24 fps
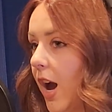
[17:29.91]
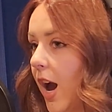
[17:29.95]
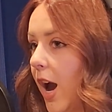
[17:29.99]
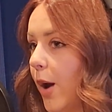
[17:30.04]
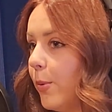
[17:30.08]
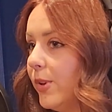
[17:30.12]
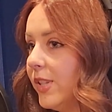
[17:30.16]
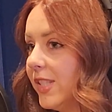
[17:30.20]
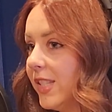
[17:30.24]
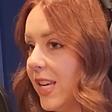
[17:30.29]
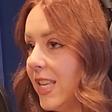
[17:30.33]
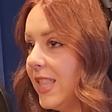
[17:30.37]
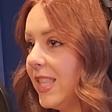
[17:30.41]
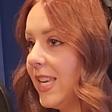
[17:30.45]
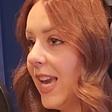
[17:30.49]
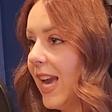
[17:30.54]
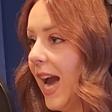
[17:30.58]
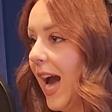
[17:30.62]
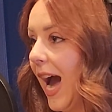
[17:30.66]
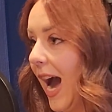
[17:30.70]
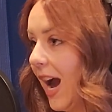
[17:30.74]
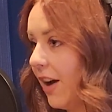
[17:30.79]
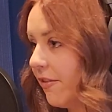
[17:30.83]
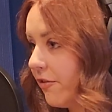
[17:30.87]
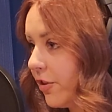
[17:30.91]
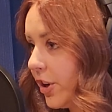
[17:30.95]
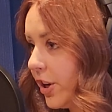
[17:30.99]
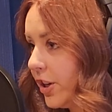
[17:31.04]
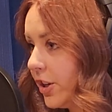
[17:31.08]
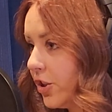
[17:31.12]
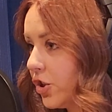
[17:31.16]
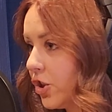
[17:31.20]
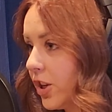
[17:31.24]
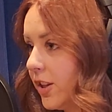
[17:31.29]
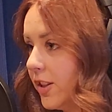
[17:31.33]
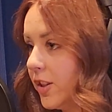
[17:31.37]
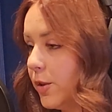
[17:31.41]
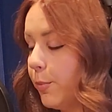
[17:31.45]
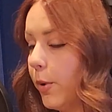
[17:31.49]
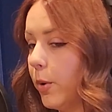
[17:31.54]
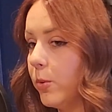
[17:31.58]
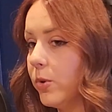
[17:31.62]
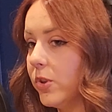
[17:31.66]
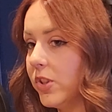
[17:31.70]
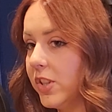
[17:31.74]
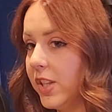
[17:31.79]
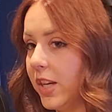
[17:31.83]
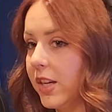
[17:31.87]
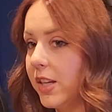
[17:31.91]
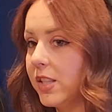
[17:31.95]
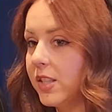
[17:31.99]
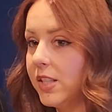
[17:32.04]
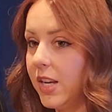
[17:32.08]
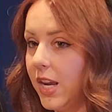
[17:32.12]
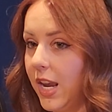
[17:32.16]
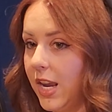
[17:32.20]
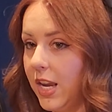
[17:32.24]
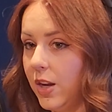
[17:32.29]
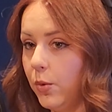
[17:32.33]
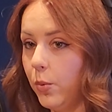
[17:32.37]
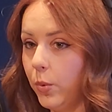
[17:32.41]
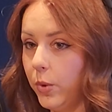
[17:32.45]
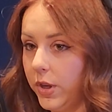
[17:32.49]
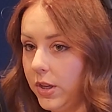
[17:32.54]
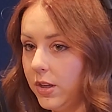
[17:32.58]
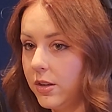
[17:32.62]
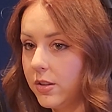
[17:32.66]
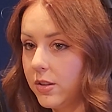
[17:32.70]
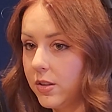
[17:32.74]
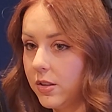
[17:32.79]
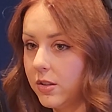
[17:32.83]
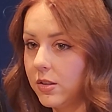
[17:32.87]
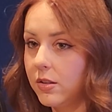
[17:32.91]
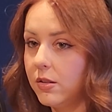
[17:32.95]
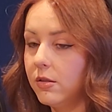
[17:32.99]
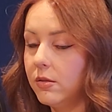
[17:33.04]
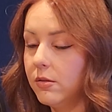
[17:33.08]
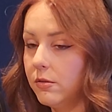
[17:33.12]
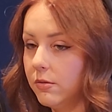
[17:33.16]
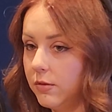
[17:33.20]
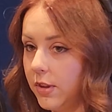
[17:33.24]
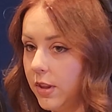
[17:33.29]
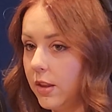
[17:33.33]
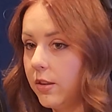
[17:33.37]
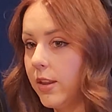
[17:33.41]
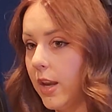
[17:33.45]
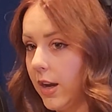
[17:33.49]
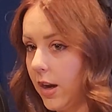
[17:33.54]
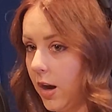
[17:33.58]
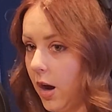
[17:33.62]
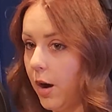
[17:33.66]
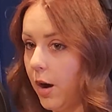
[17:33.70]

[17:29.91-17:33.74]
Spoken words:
I would say the average is about 6 to 8 weeks they